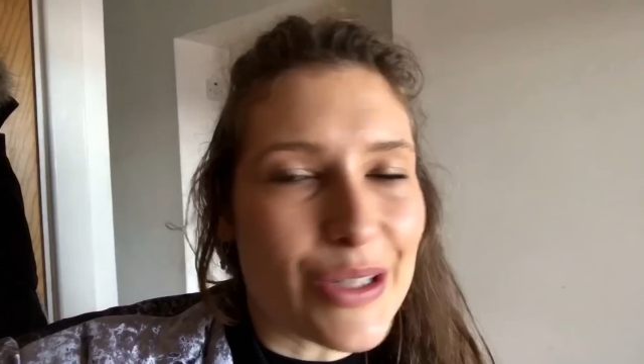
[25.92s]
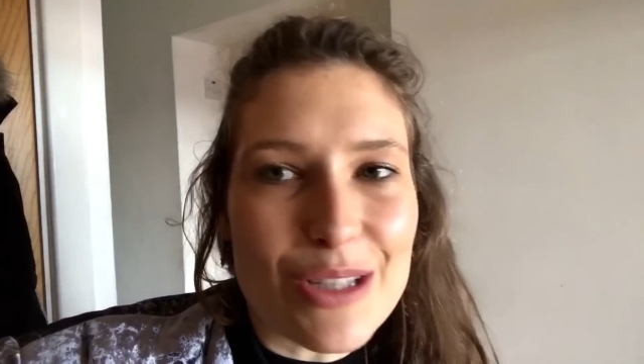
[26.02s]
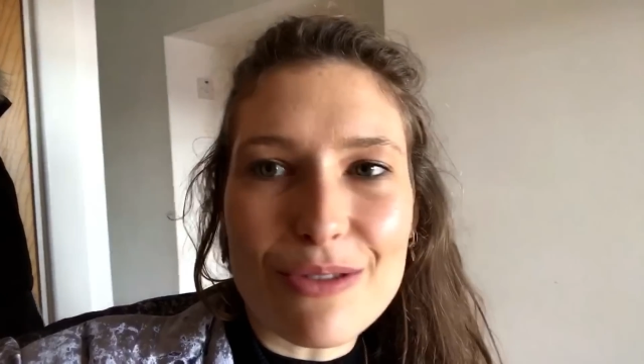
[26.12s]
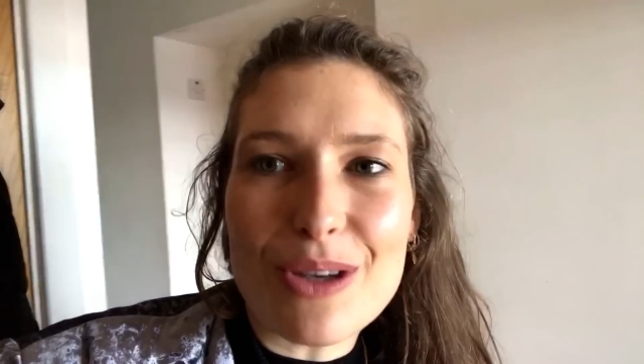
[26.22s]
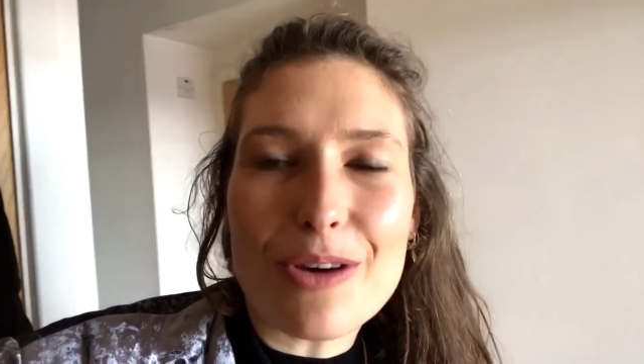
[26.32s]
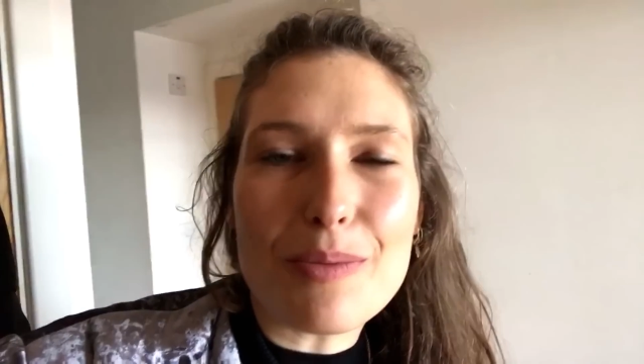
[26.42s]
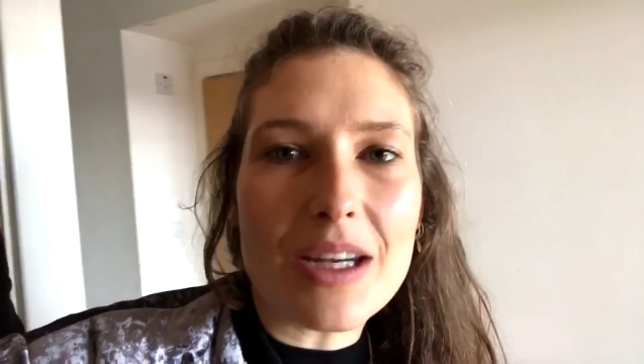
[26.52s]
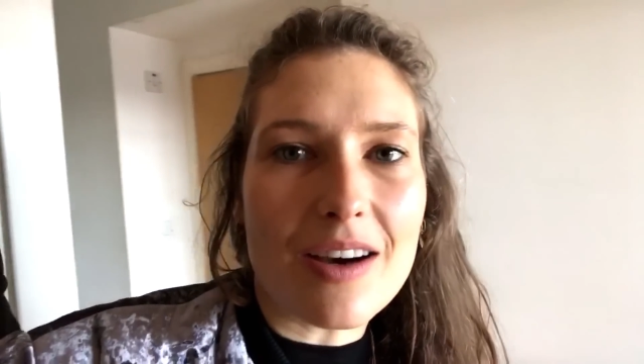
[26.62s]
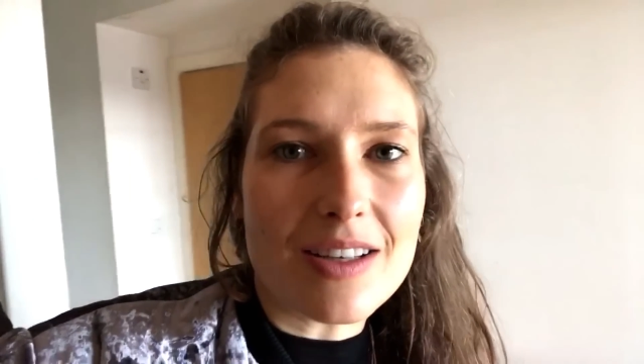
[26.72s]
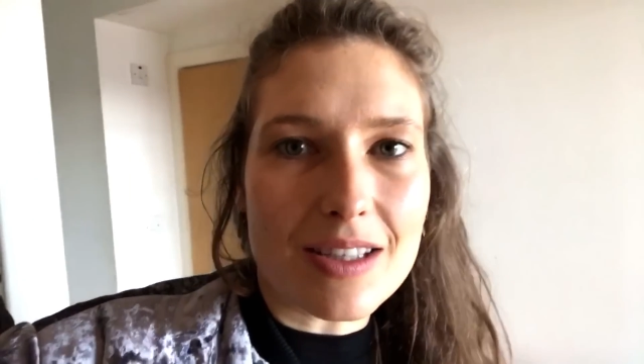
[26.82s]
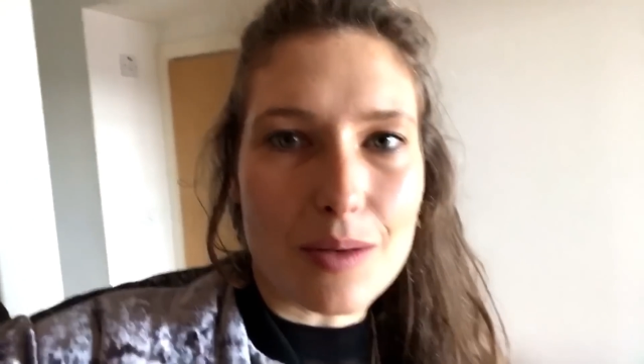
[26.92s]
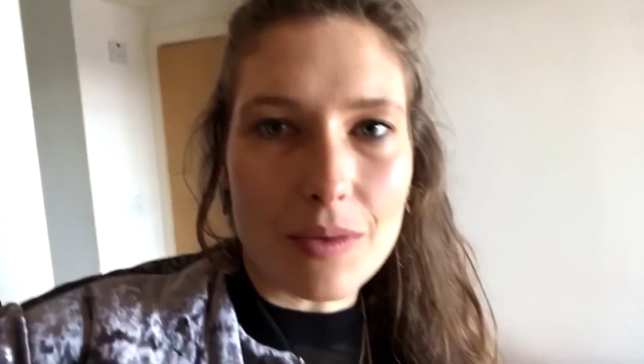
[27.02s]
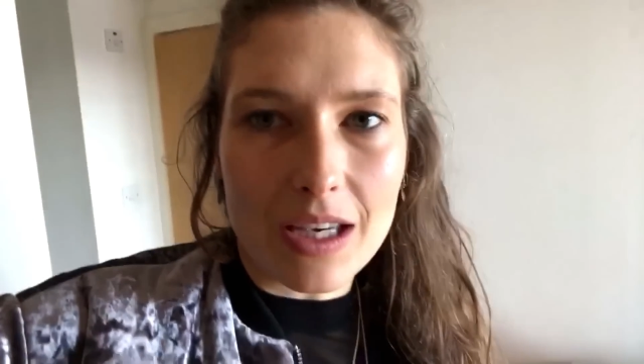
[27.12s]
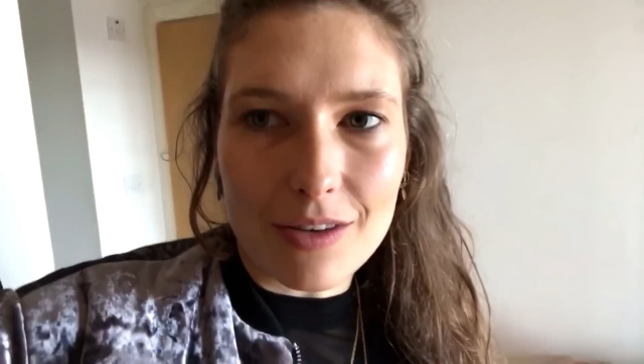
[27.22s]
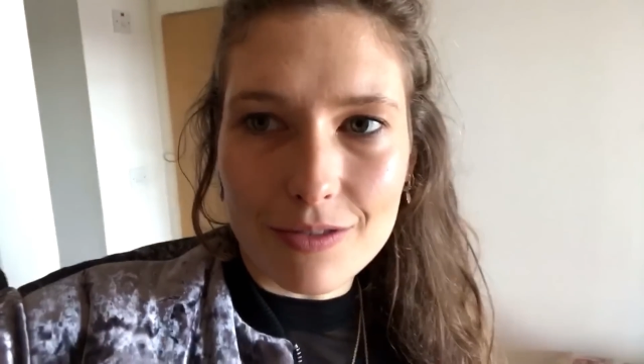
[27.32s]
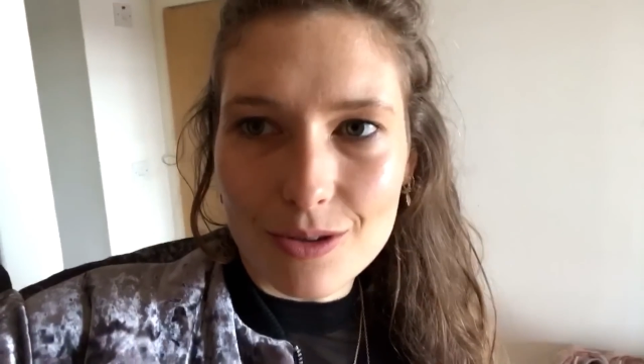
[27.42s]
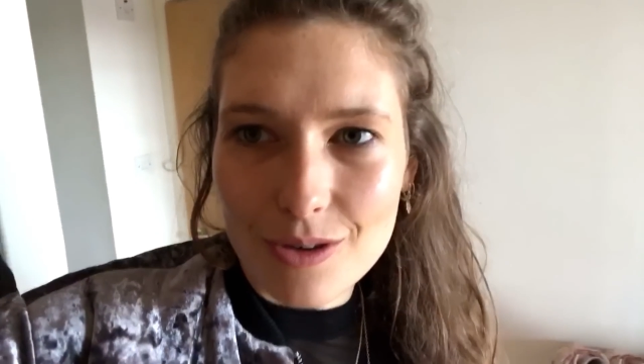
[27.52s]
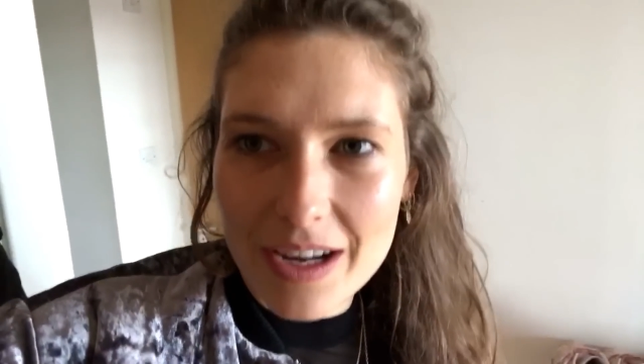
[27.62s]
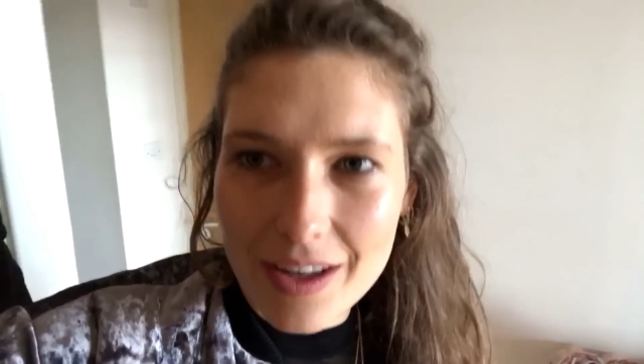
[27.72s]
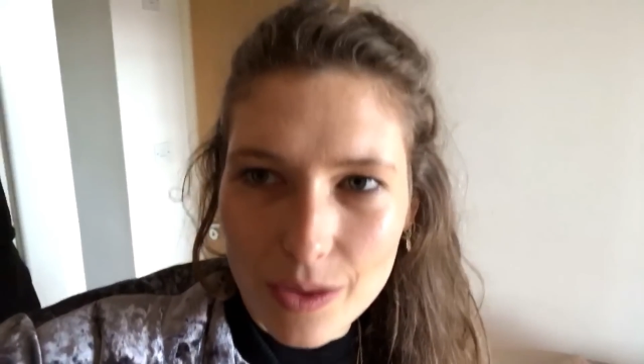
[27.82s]
Lots of you have been asking me
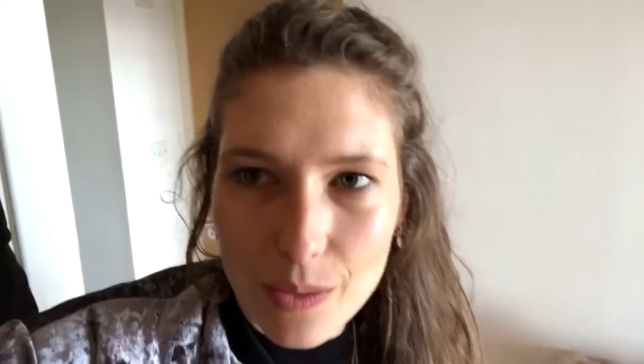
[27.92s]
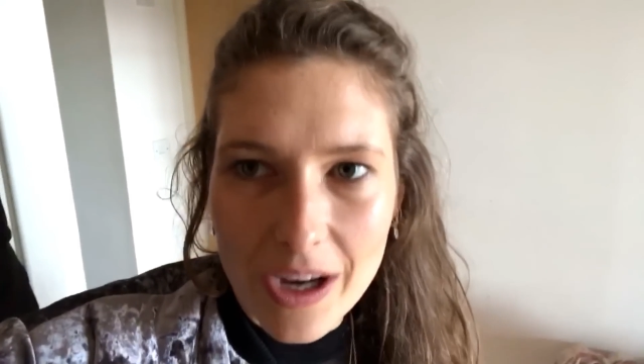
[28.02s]
for another